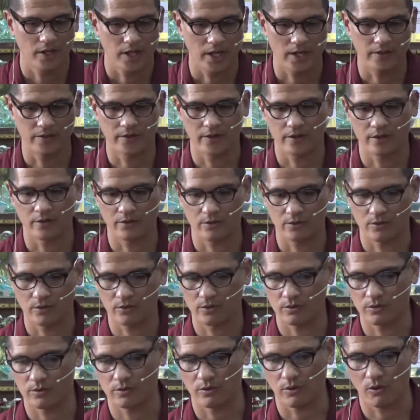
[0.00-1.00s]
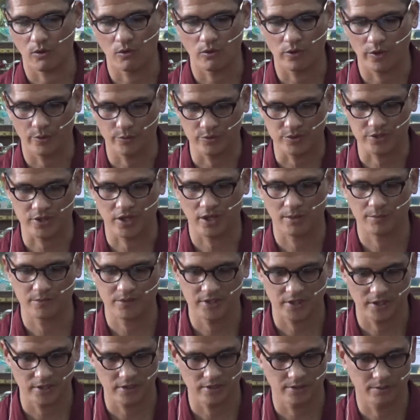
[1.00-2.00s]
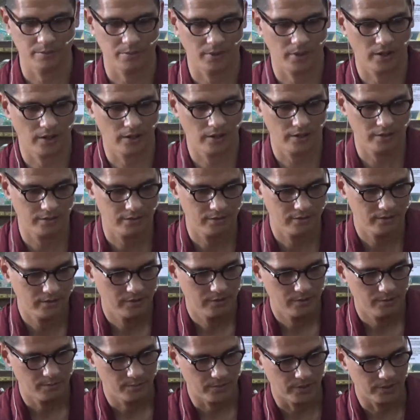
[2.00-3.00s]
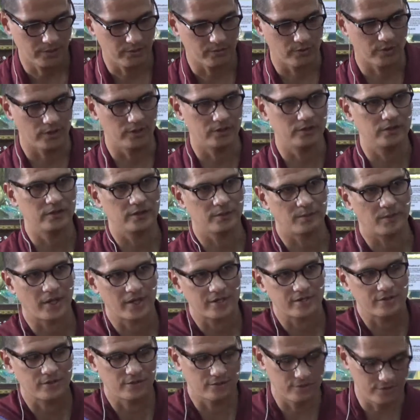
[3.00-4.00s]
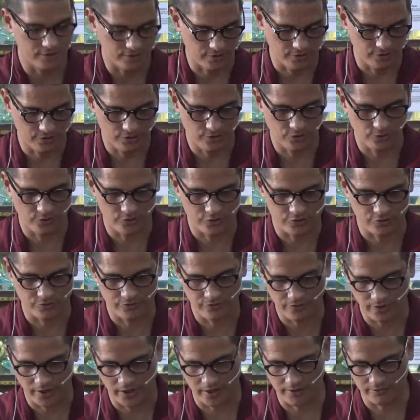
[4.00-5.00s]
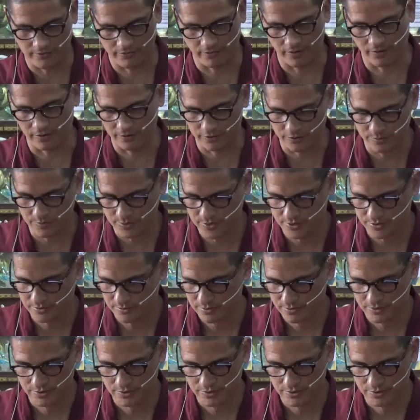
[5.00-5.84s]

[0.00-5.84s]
and then all that was commentated upon by the great Indian masters in the 205 volumes,